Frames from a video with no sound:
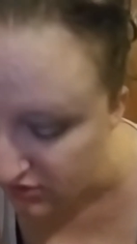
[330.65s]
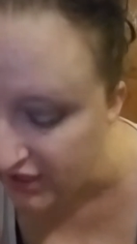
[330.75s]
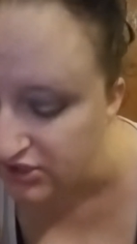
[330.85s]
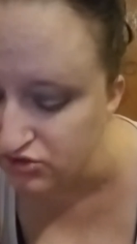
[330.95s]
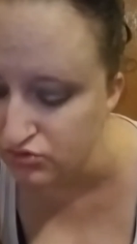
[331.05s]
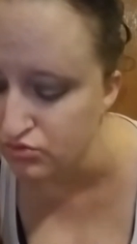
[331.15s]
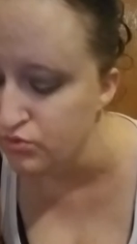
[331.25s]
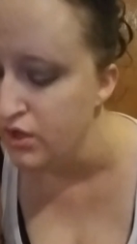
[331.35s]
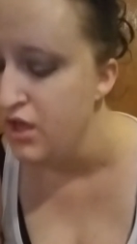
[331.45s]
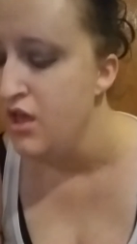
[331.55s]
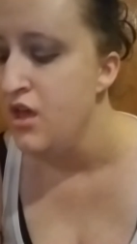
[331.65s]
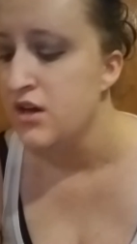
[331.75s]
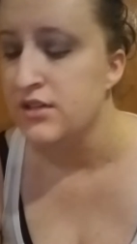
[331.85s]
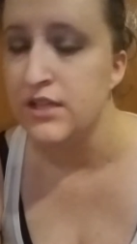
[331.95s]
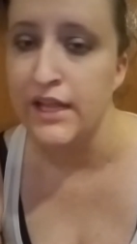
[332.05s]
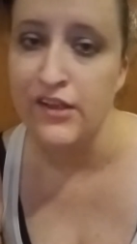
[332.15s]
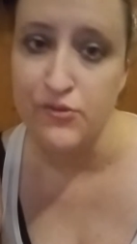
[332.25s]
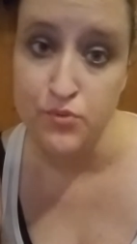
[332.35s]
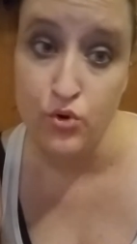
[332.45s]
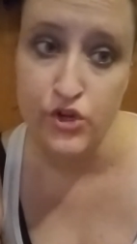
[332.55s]
I do like
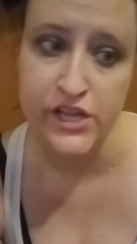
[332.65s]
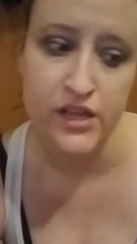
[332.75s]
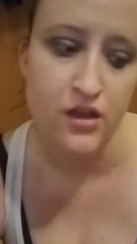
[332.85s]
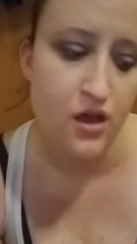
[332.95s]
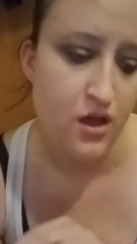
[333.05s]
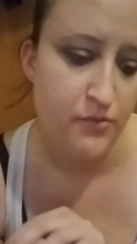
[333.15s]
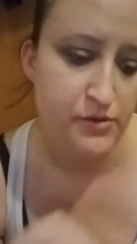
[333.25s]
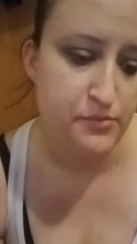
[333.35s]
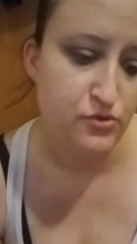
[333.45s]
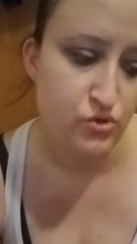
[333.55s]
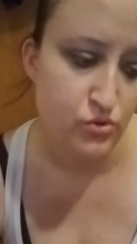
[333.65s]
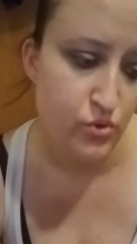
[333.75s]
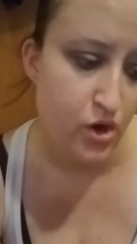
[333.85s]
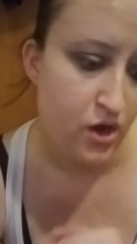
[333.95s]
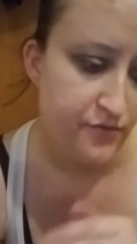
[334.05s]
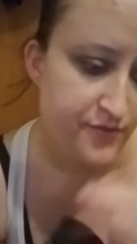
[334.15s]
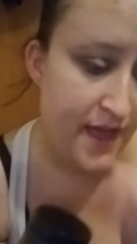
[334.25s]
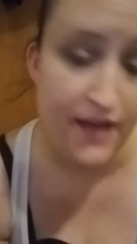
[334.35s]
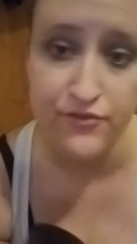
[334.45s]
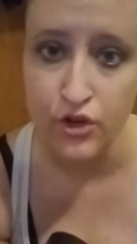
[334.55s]
supporting people who
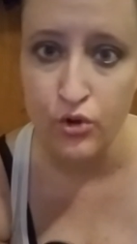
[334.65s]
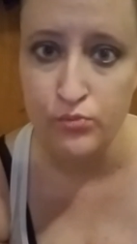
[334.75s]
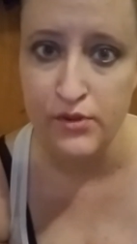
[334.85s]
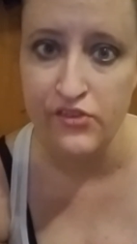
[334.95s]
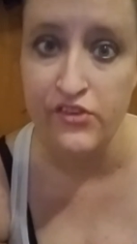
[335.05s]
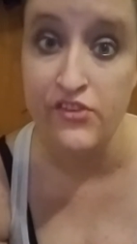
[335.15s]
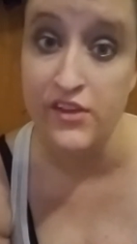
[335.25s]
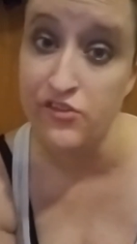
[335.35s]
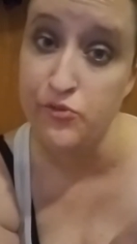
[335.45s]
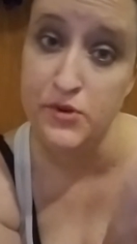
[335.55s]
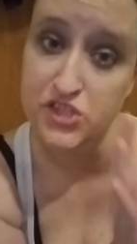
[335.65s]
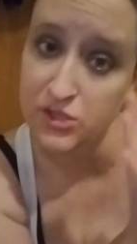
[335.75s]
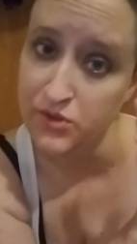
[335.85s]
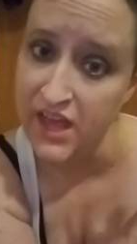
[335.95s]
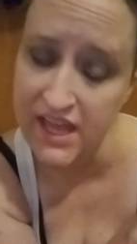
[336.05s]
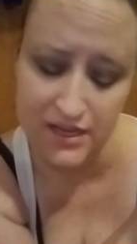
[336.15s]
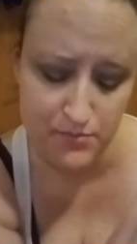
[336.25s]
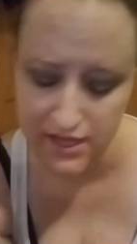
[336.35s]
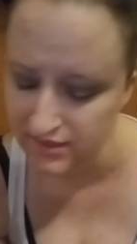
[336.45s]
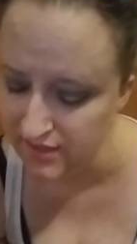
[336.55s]
have their own businesses, especially with
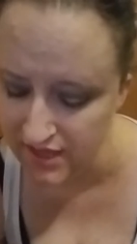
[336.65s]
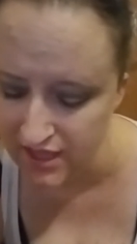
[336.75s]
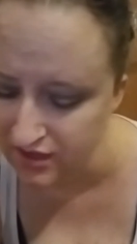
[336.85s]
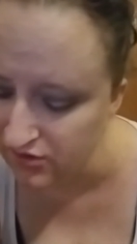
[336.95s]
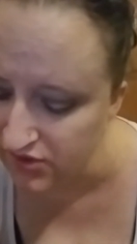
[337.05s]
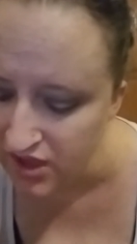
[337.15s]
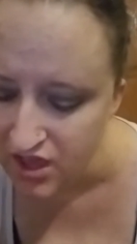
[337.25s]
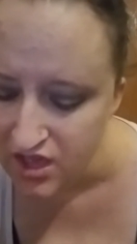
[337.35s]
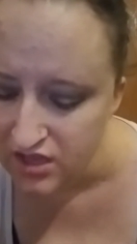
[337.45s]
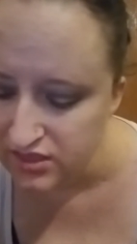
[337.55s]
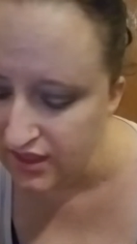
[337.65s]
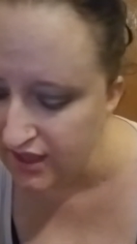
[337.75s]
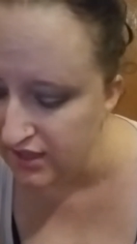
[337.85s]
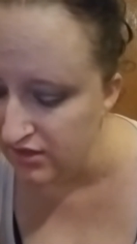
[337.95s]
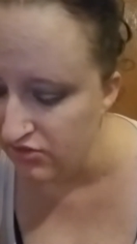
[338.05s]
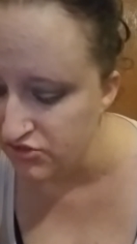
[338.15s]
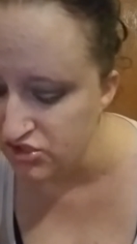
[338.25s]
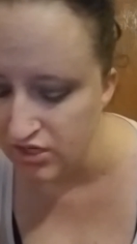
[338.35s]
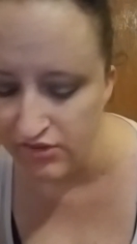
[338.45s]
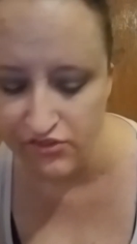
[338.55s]
handmade things. That is
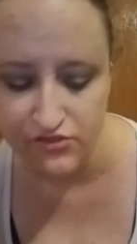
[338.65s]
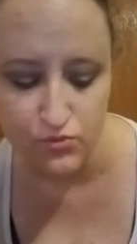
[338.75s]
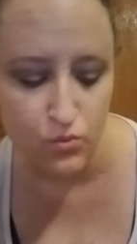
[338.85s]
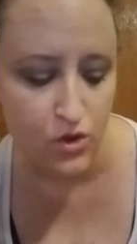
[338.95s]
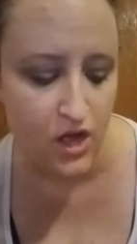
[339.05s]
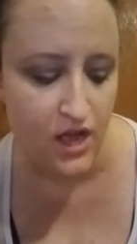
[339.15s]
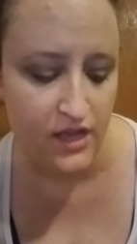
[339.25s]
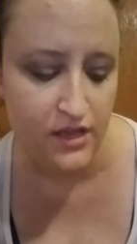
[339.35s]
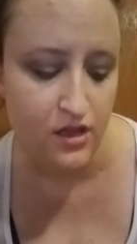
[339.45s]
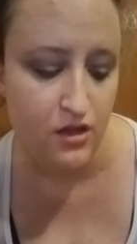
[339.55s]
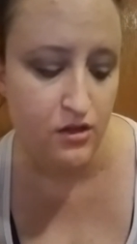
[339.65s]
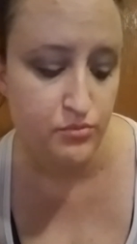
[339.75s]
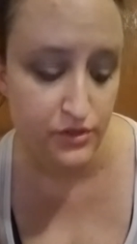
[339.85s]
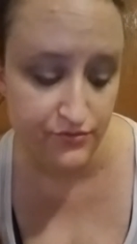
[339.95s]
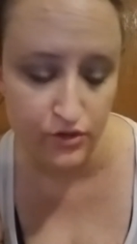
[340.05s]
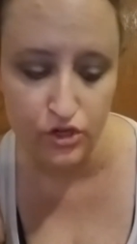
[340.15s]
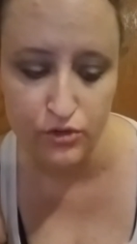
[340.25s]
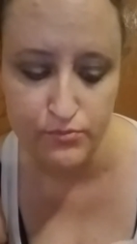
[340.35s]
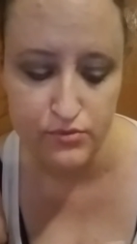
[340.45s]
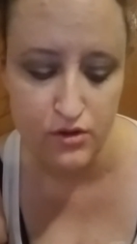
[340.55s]
just what I prefer.
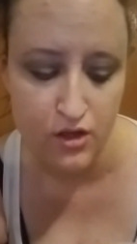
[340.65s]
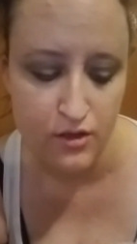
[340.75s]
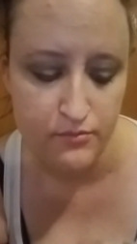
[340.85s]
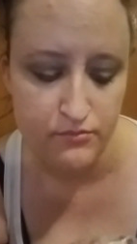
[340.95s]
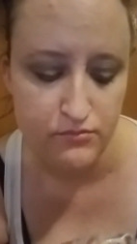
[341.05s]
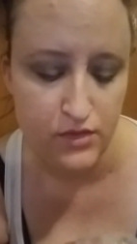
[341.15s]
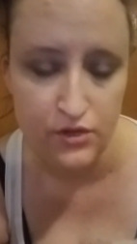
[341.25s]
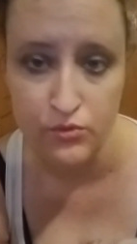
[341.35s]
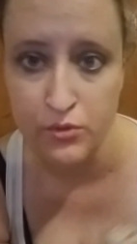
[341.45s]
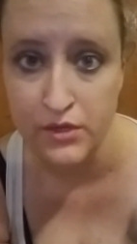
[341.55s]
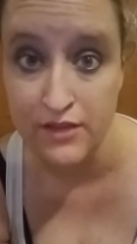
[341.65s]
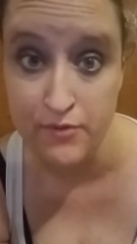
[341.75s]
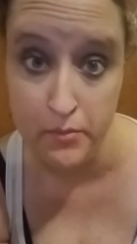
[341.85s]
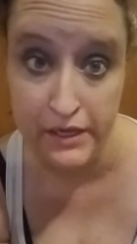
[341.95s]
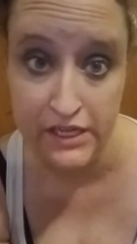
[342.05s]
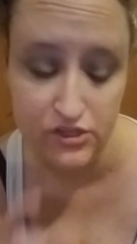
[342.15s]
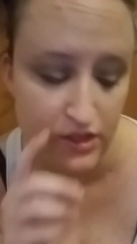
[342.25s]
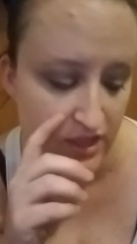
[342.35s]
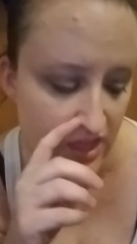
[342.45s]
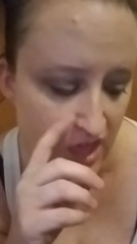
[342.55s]
I don't really want to give my money to
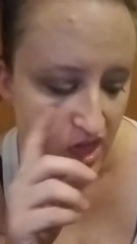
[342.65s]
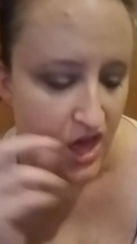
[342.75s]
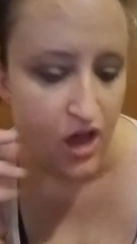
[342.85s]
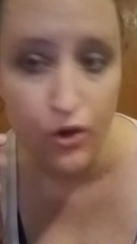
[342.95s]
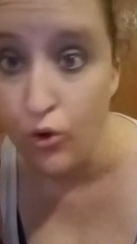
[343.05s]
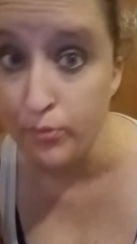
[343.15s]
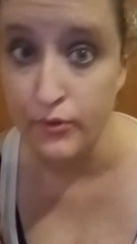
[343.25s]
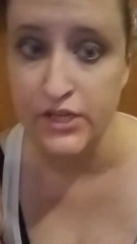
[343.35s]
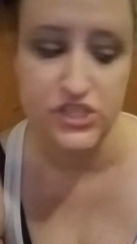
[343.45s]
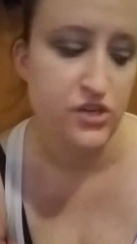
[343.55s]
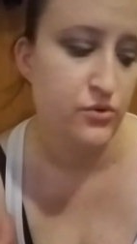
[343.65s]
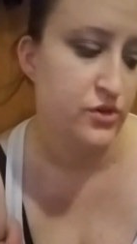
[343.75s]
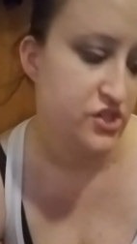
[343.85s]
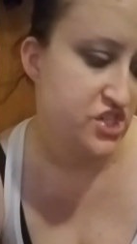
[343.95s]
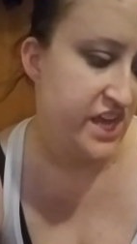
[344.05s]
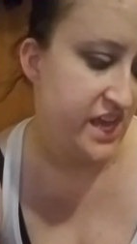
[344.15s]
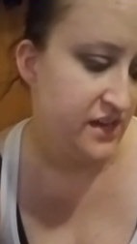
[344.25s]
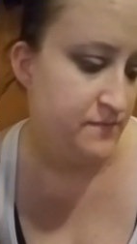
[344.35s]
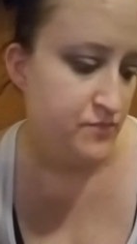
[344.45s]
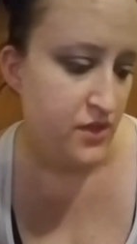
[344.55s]
like a corporation or a
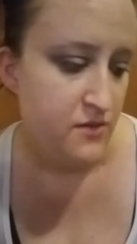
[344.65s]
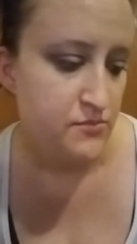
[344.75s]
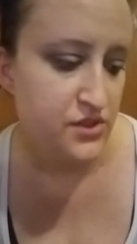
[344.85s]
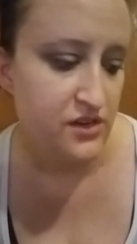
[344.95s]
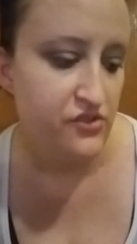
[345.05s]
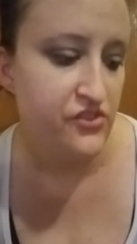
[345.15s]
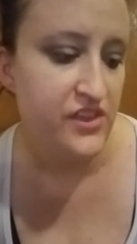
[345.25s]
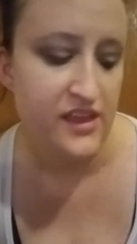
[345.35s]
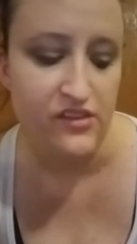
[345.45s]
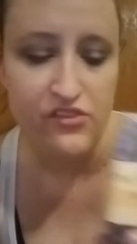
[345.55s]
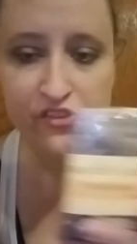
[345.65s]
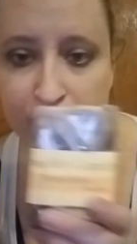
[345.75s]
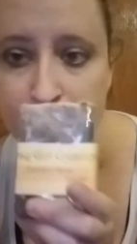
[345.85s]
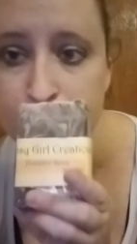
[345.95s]
chain. But there's this.